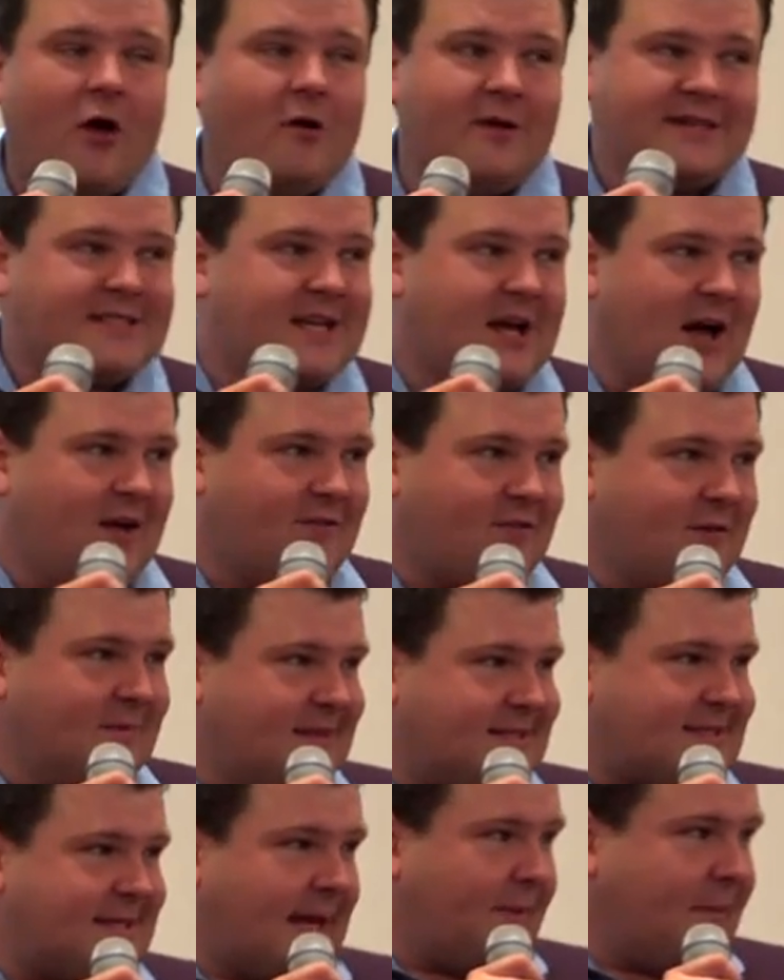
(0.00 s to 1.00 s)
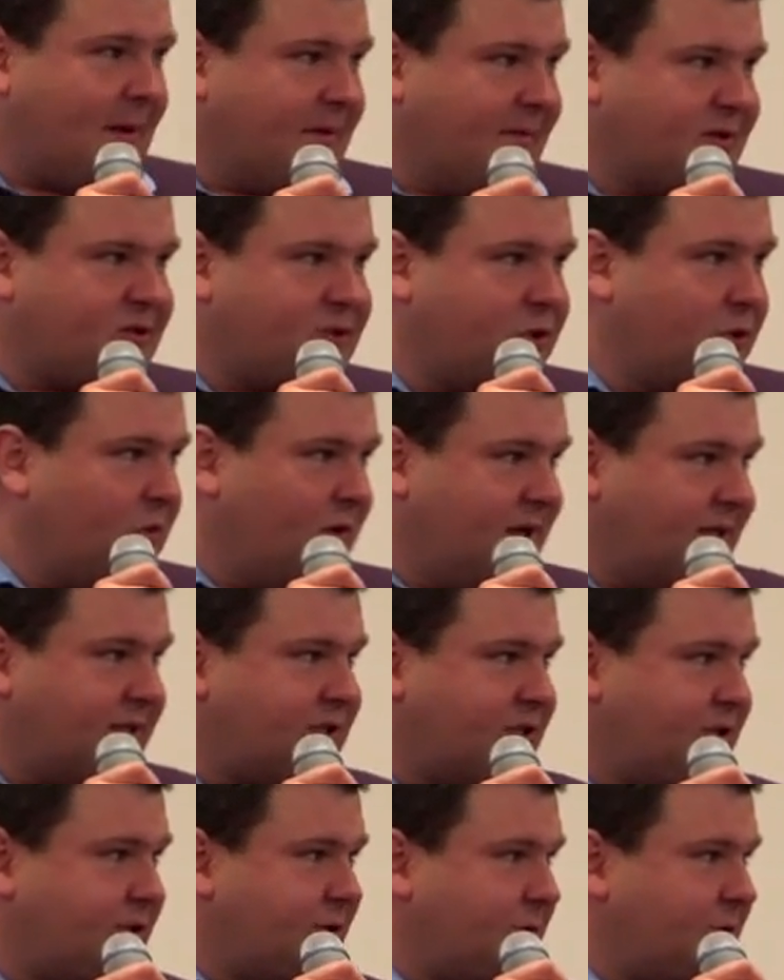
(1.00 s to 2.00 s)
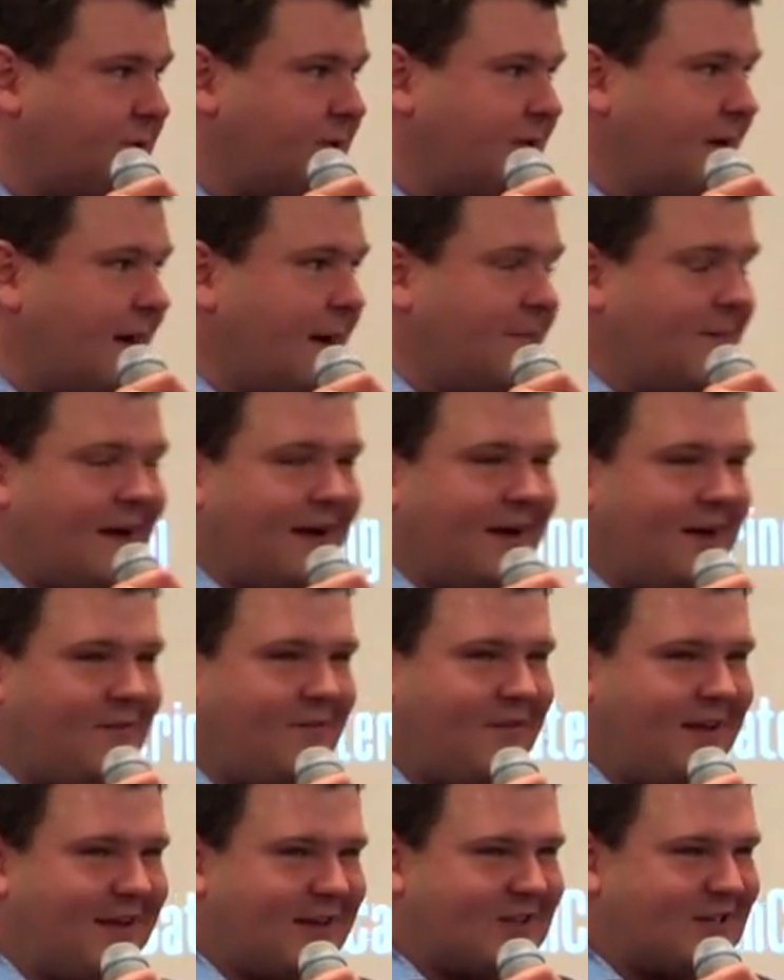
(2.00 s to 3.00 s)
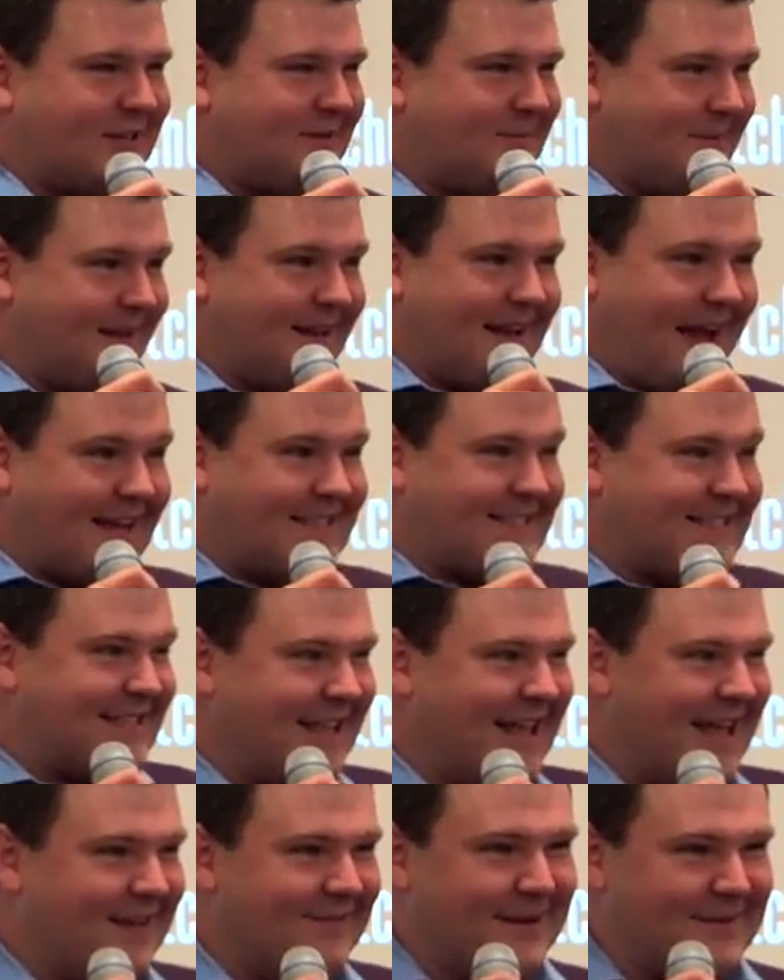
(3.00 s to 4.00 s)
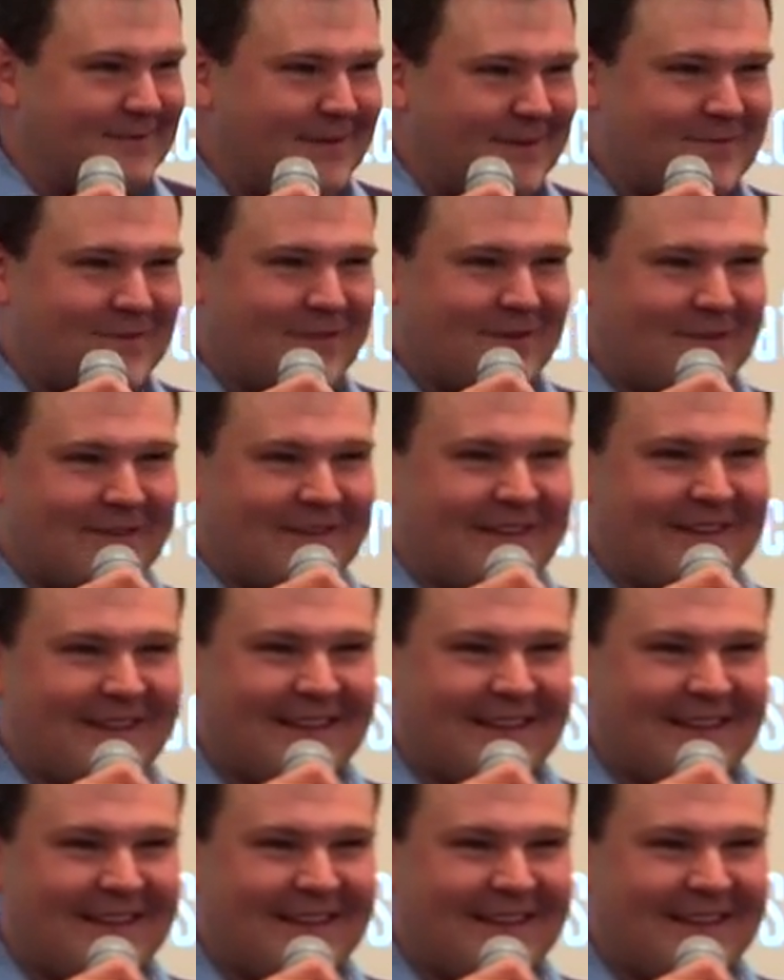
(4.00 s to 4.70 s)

always call from the same number, two one two. I'm not going to finish it, but I still have it in my phone.